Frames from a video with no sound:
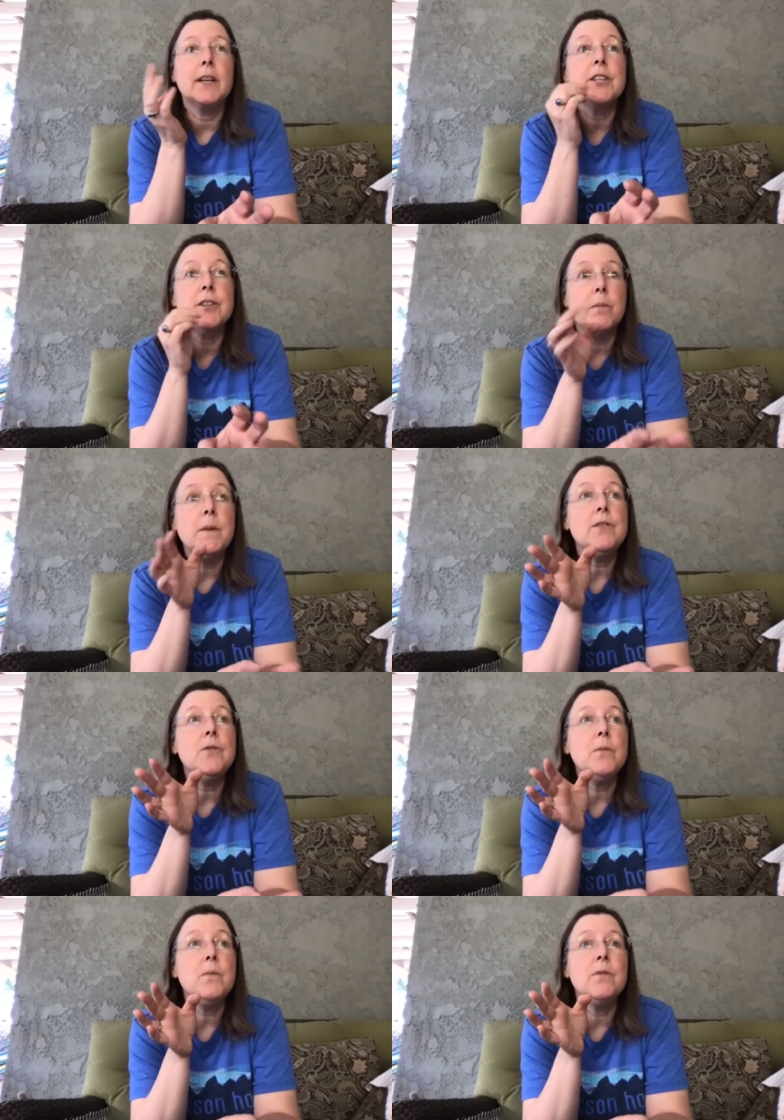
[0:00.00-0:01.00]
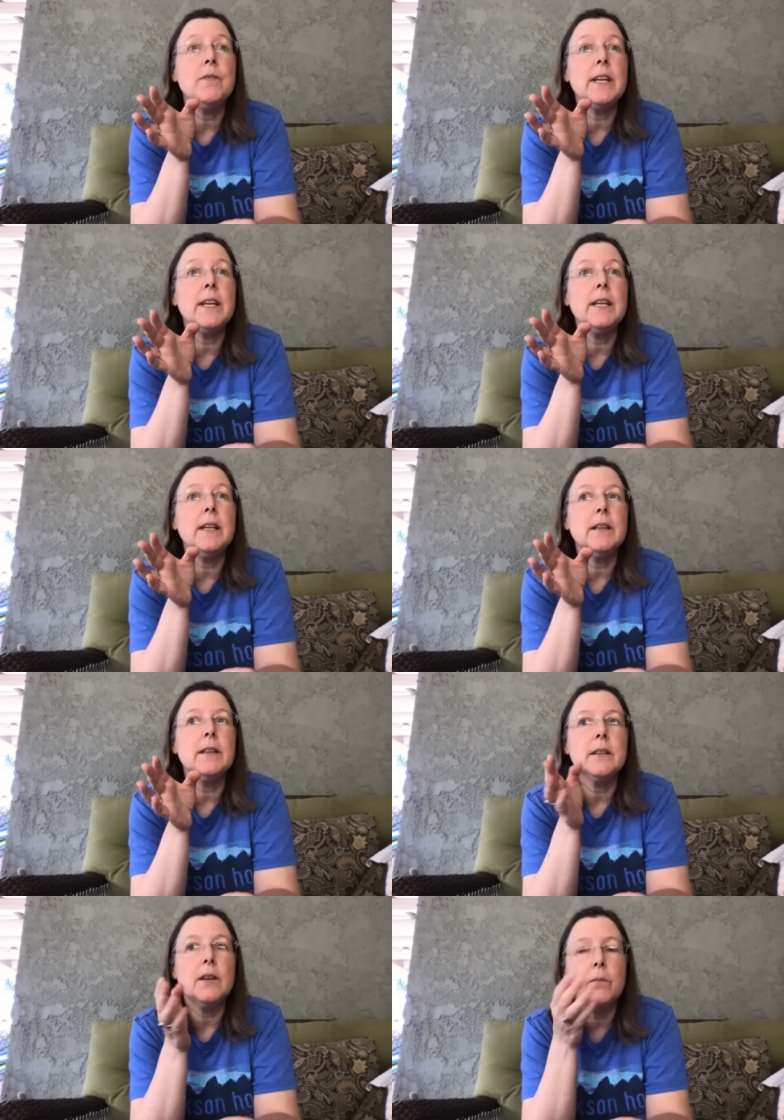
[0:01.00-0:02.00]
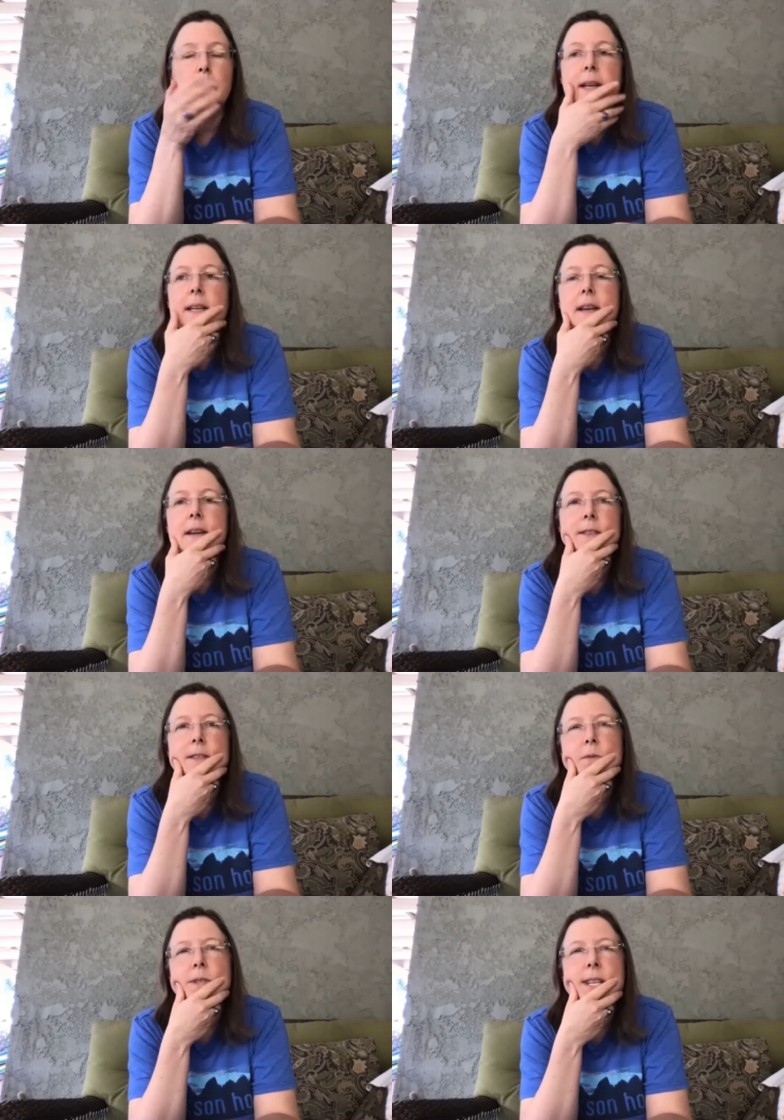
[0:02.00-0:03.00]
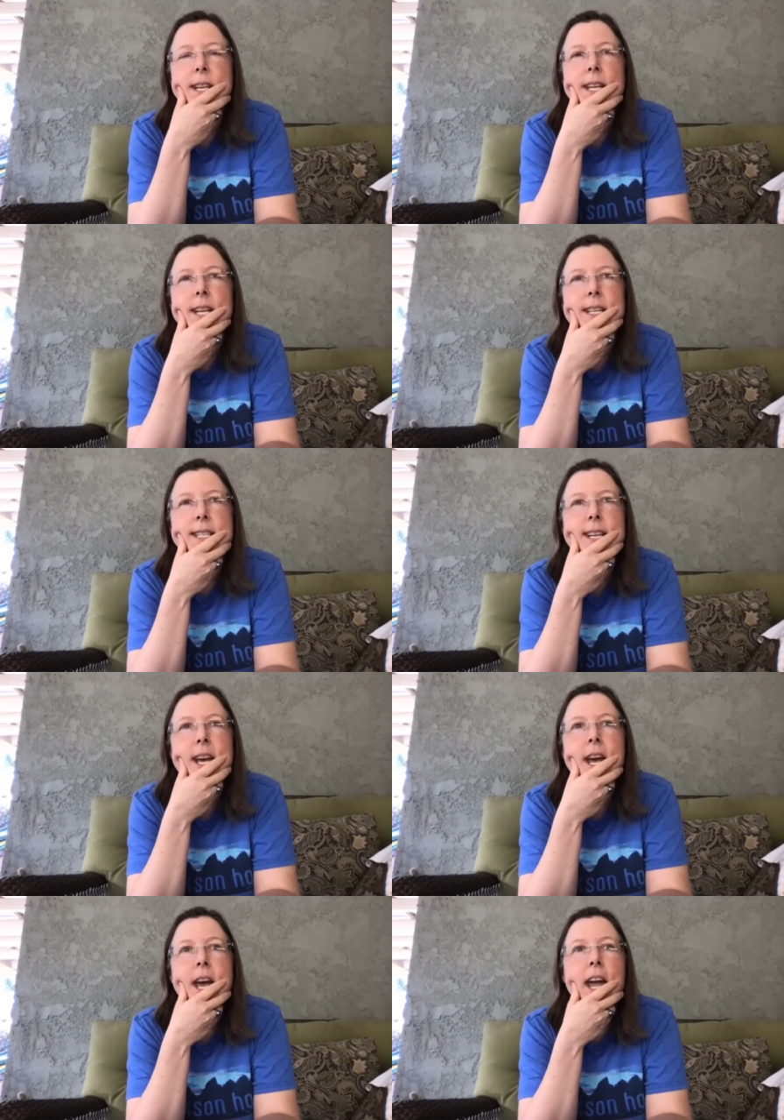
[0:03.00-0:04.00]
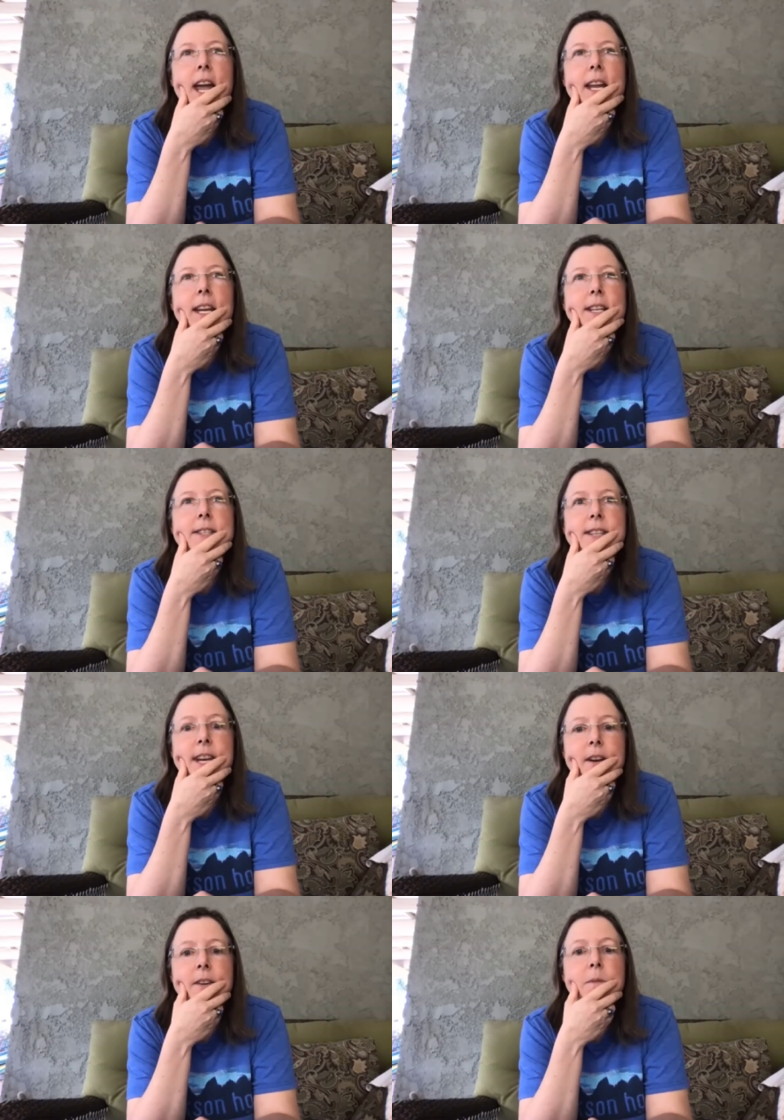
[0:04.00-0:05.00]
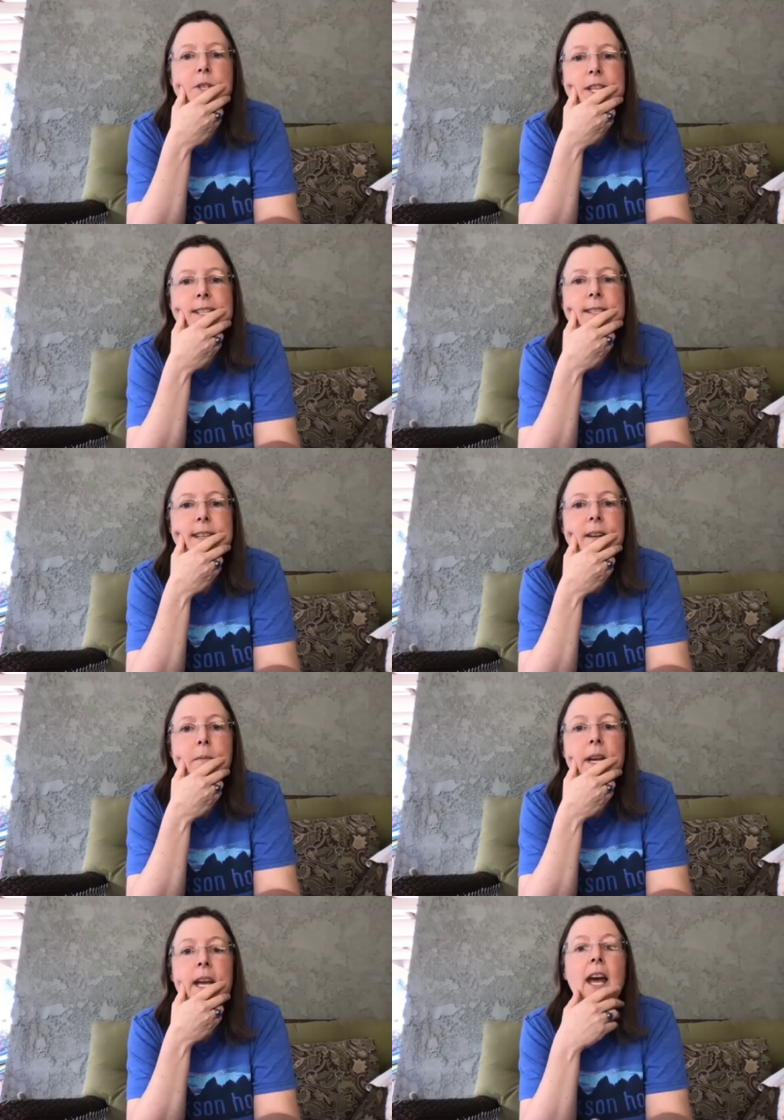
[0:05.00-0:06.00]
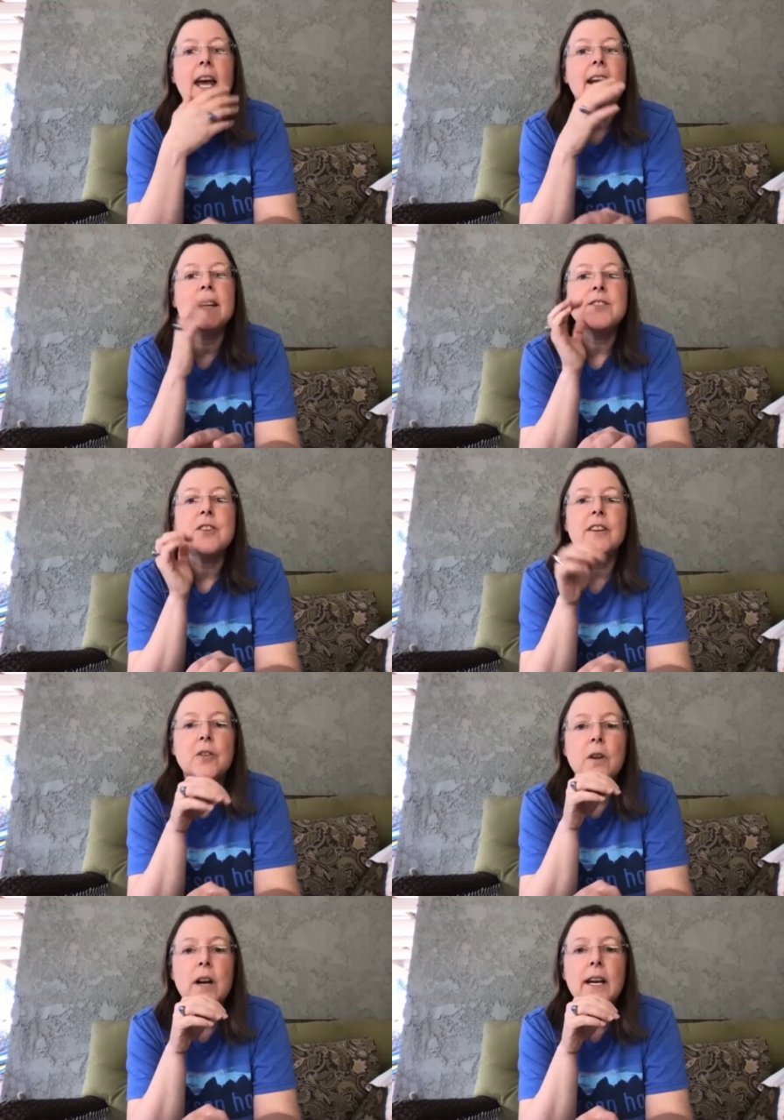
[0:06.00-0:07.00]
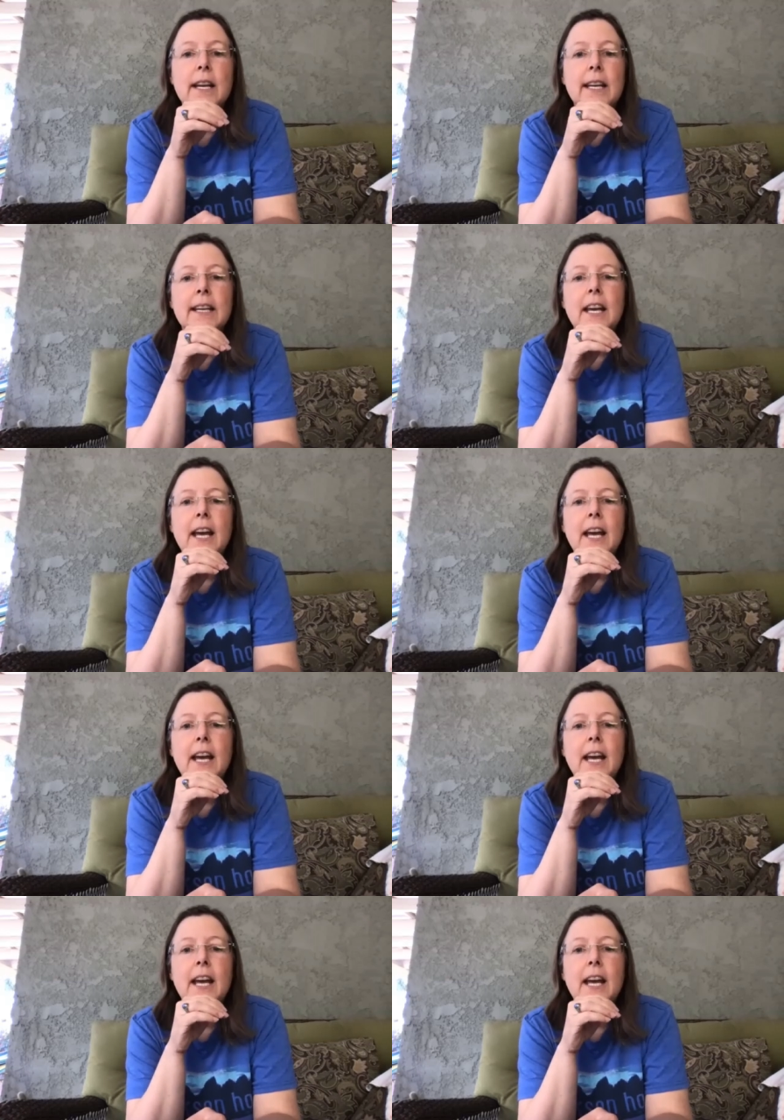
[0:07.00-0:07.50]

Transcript: She took me to a movie, Bette Davis was in it, and it scared the bejesus out of me. And I started crying.